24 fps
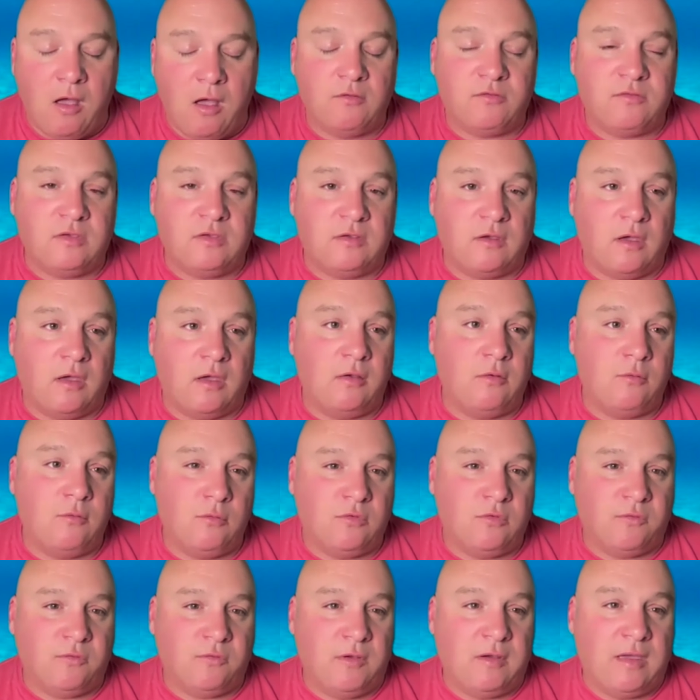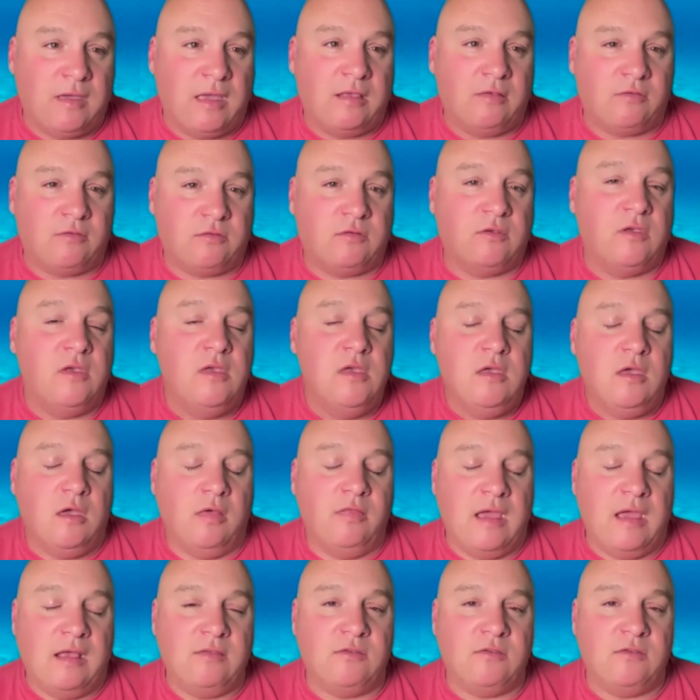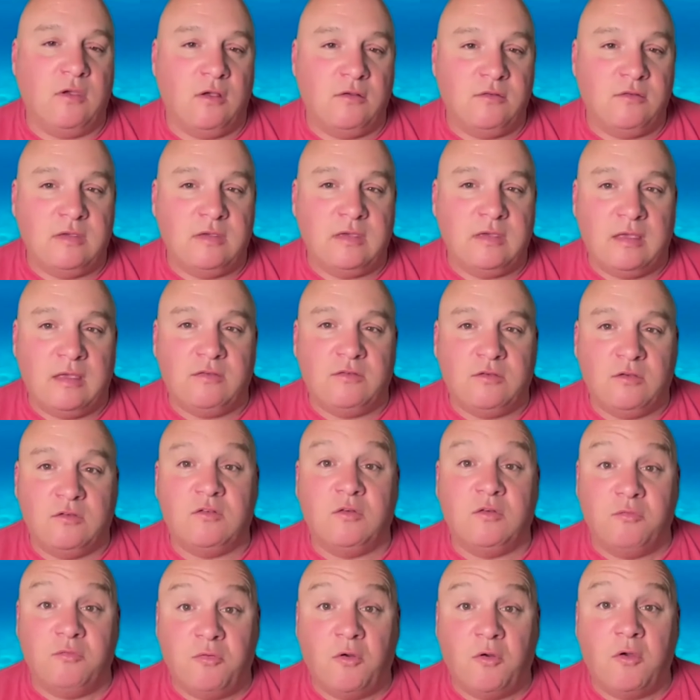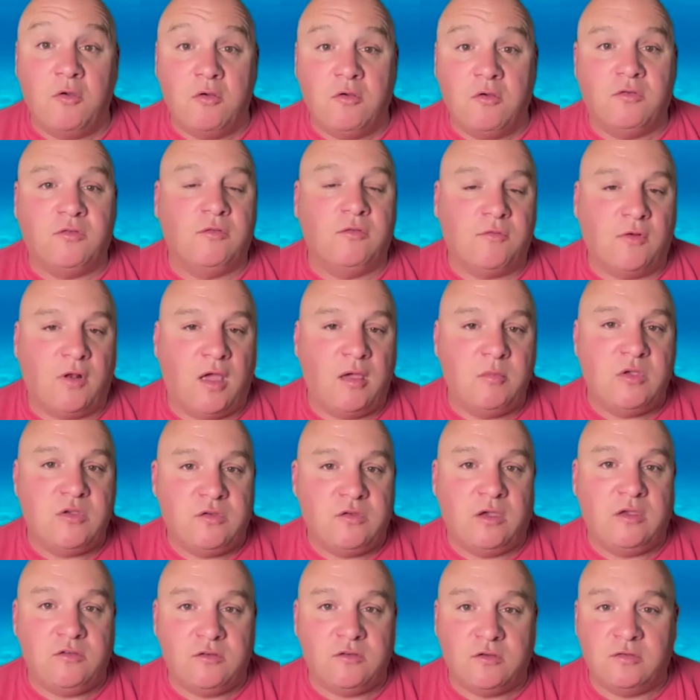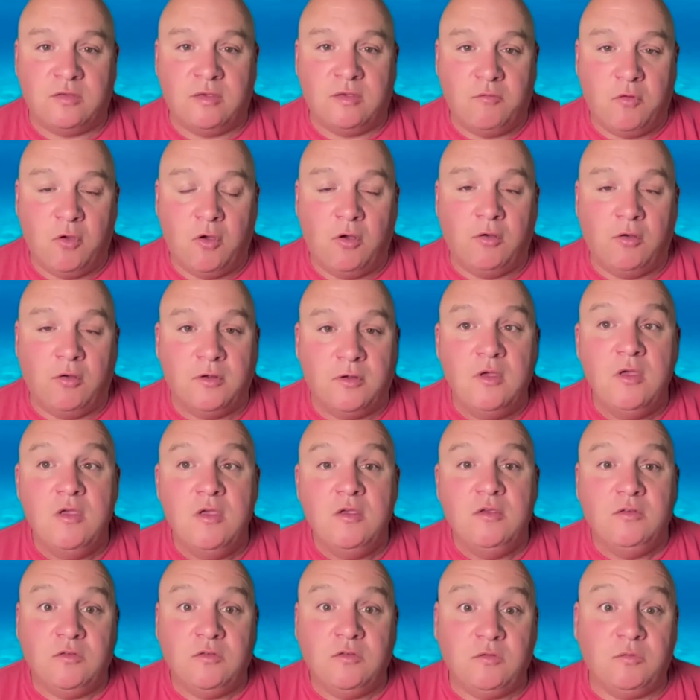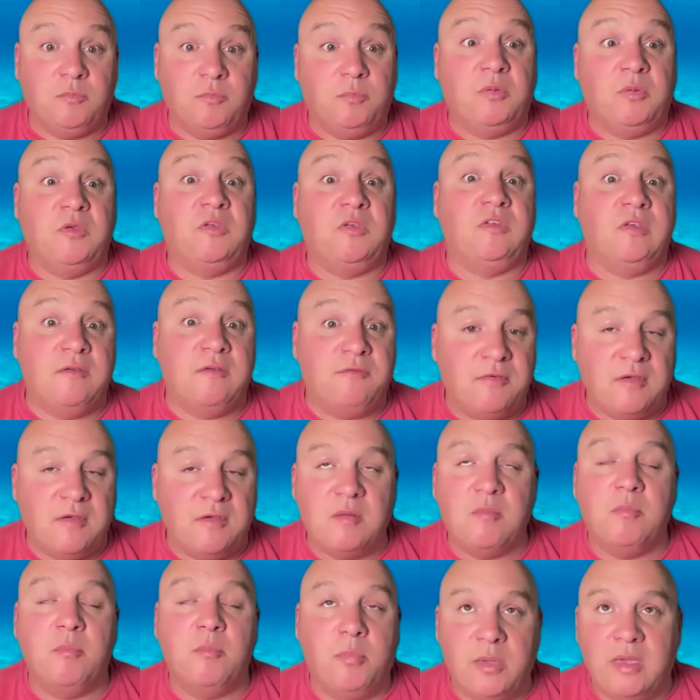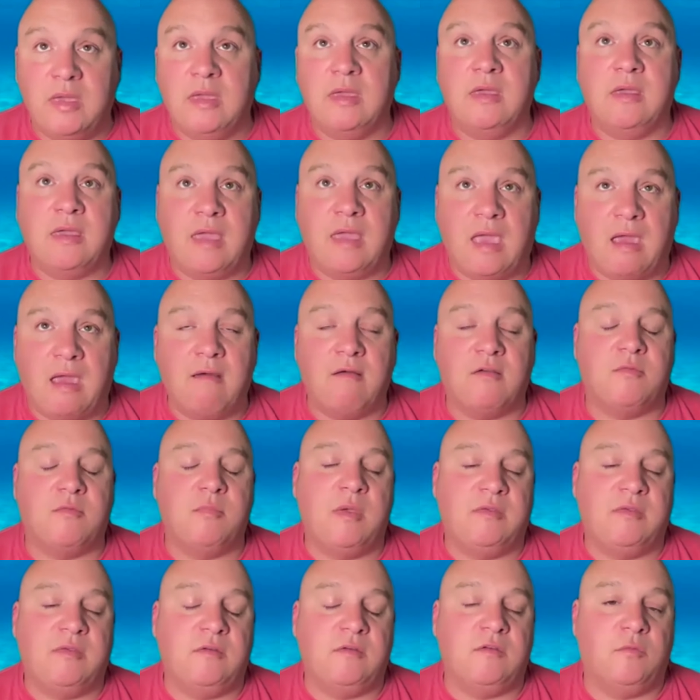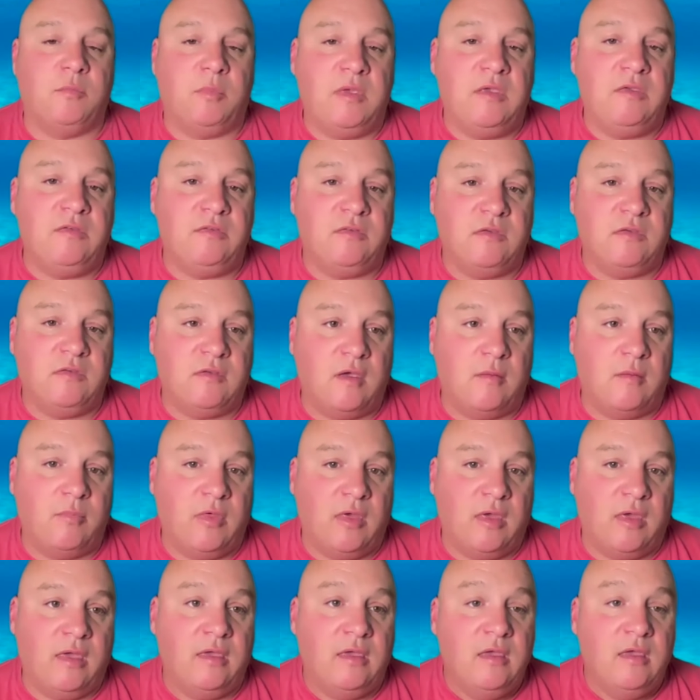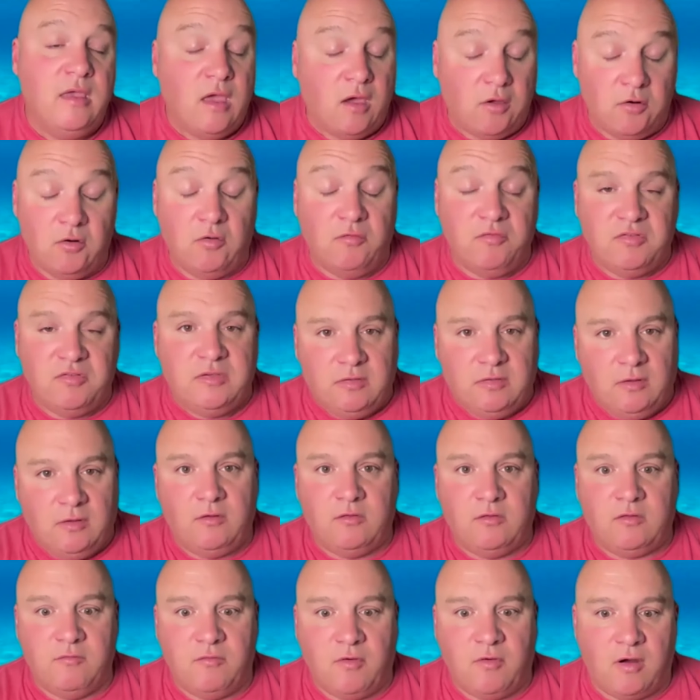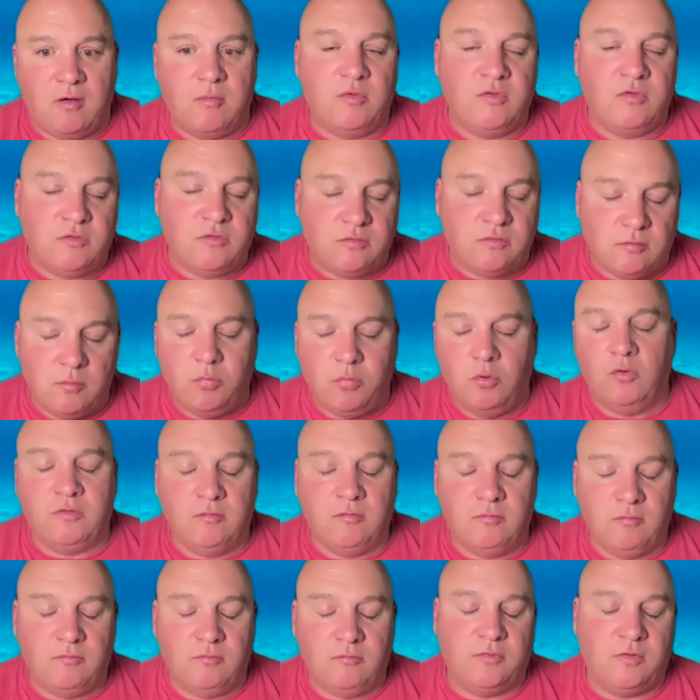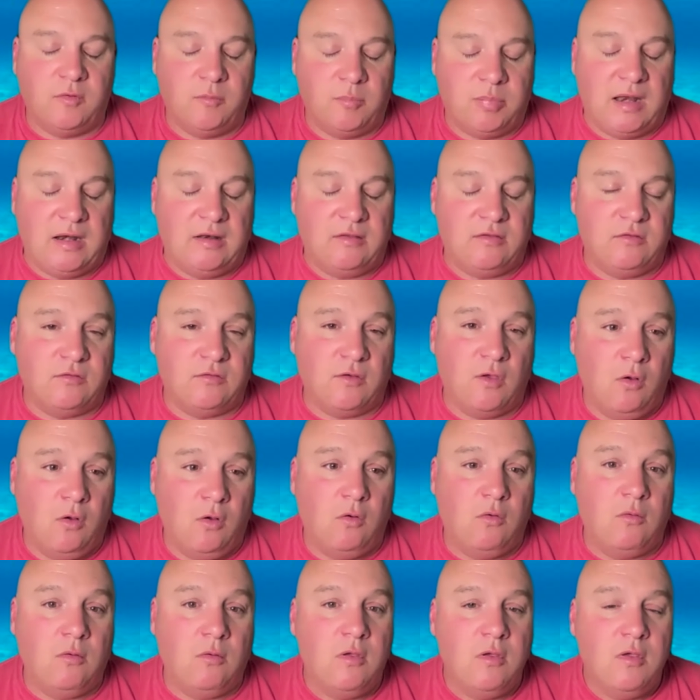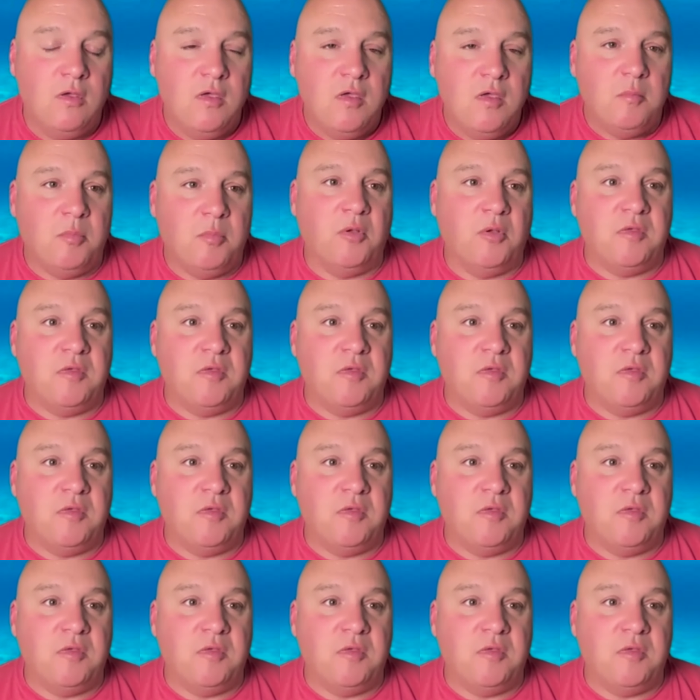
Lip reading: Arctic, I always feel, gets, and the Antarctic gets such a focus of climate change because they've got specific big charismatic species up there. And obviously those environments are important for the planet as a whole.